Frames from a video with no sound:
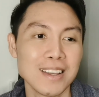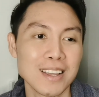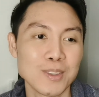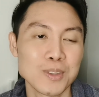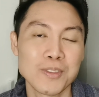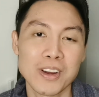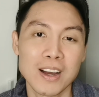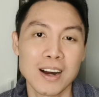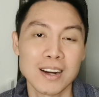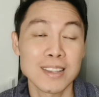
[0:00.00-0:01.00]
It was very
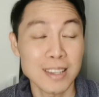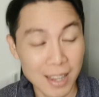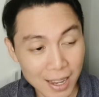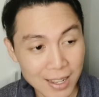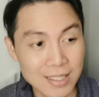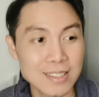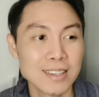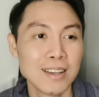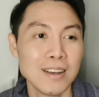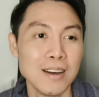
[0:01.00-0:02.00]
hard,
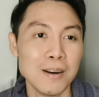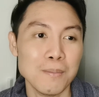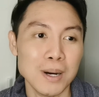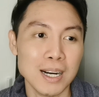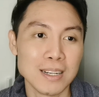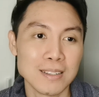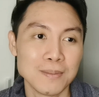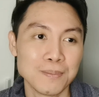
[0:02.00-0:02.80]
yes, but